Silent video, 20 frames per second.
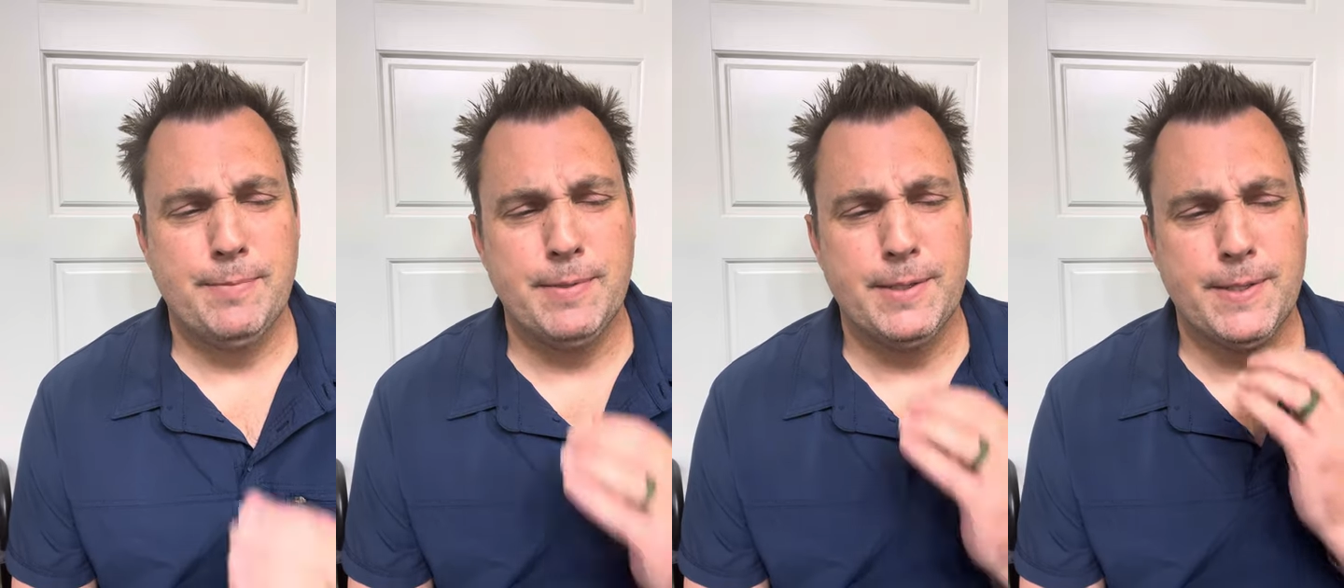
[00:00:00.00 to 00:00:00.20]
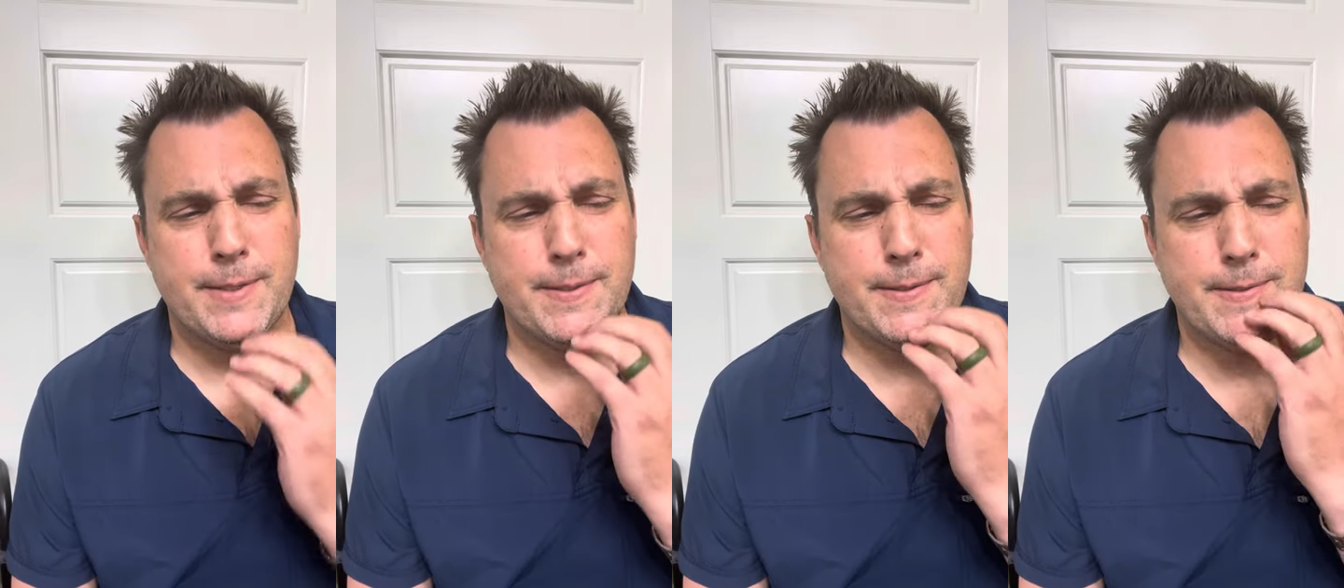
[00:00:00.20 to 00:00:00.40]

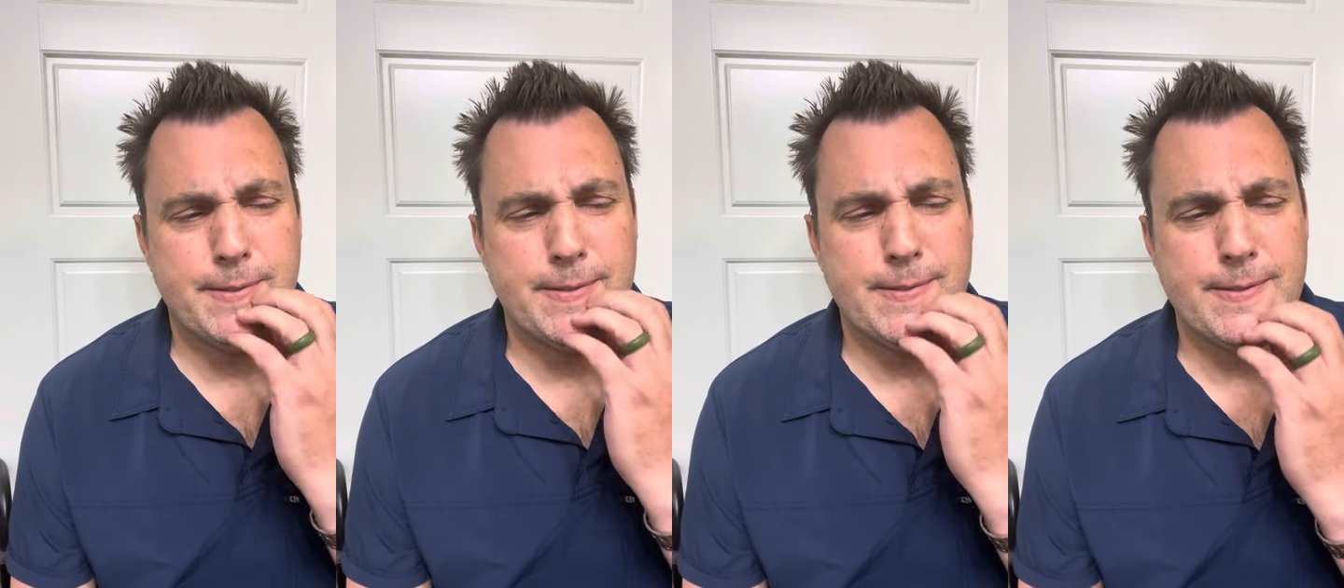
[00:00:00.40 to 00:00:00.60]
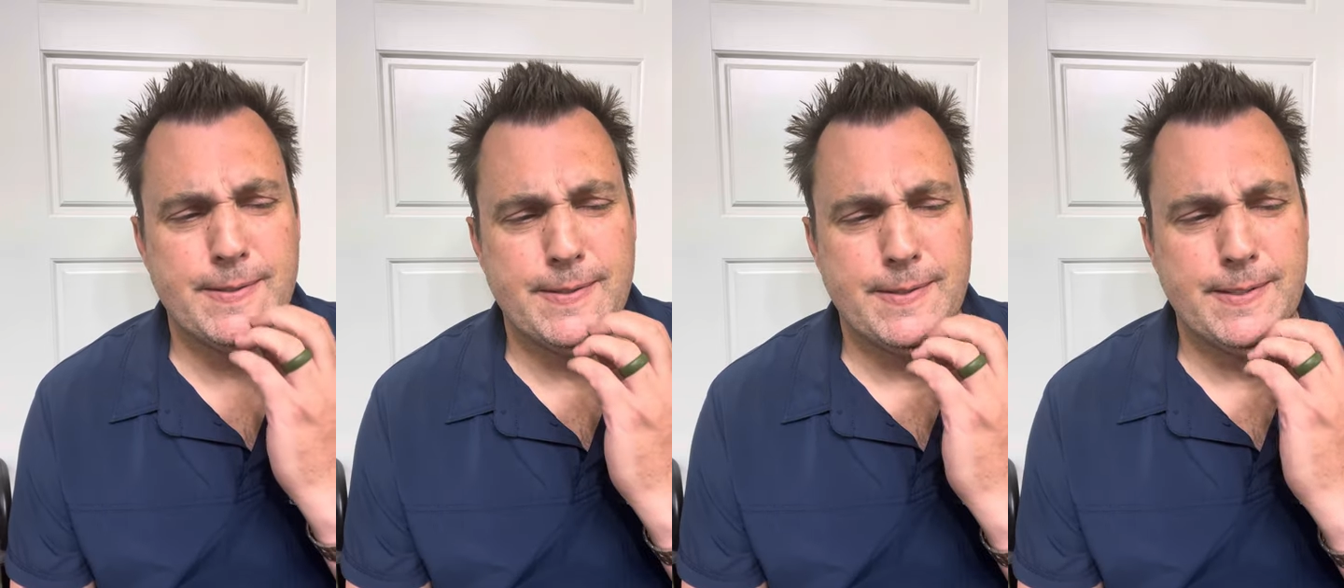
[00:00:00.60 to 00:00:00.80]

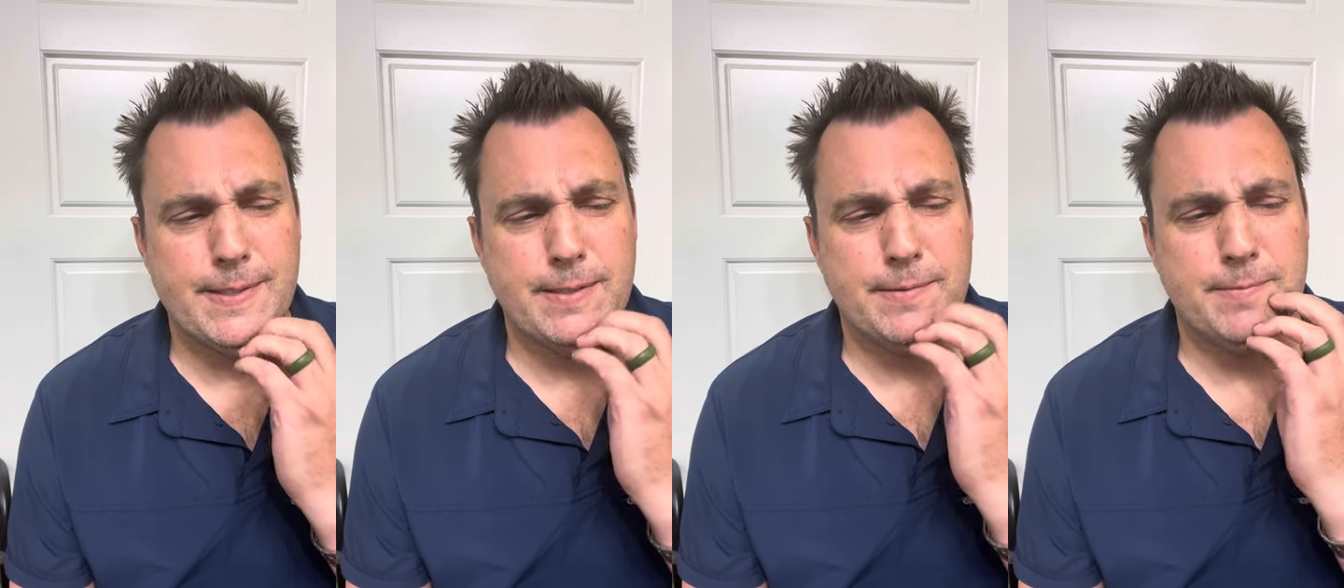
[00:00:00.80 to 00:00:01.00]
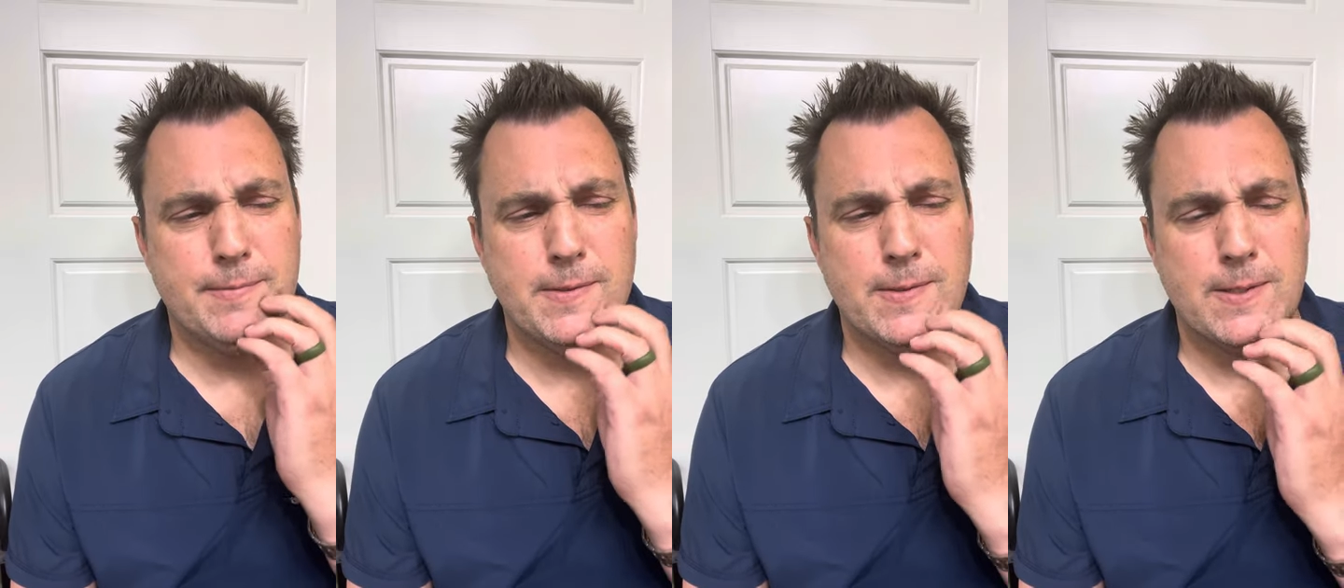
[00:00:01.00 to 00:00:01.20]
is
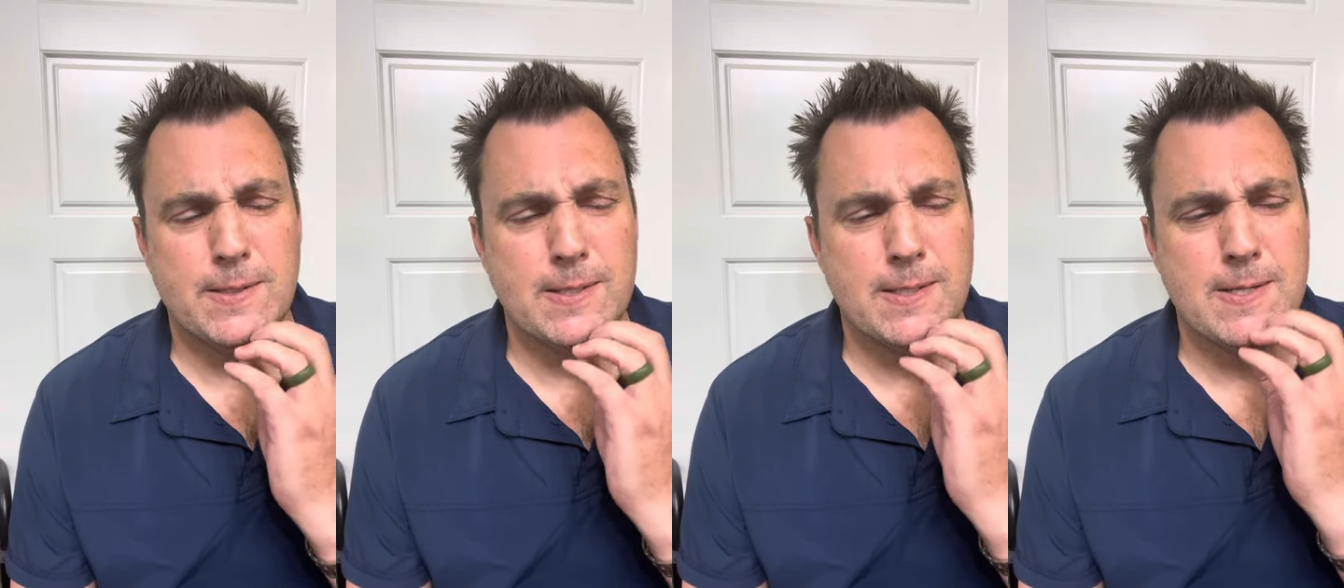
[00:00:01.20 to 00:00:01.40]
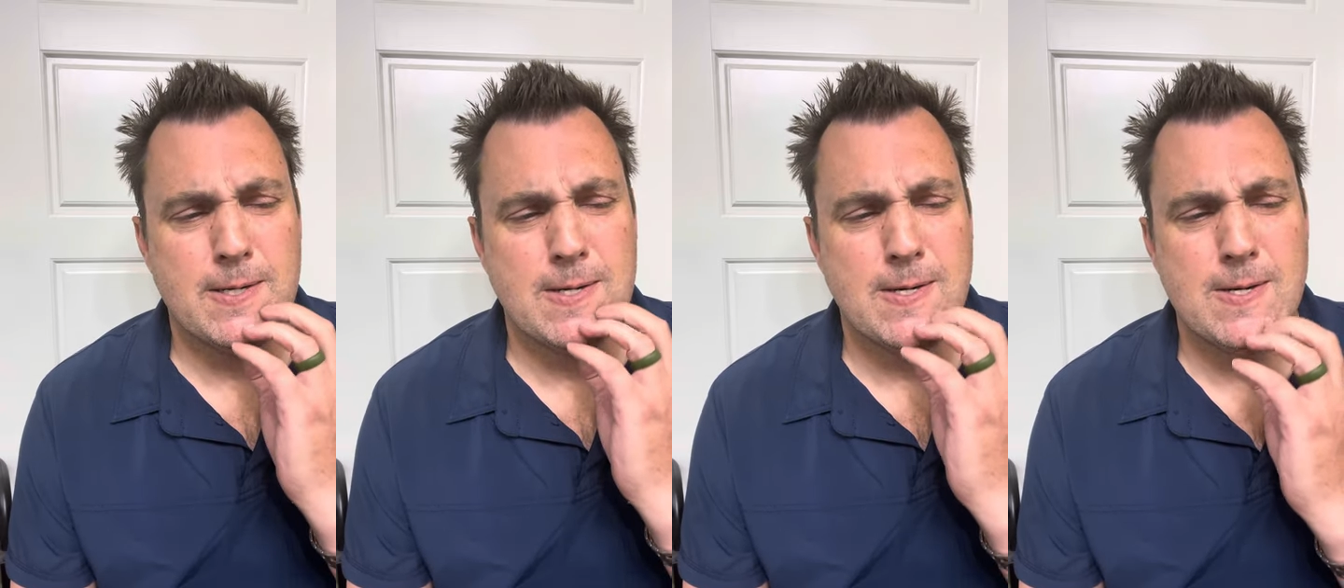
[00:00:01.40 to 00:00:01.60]
anymore.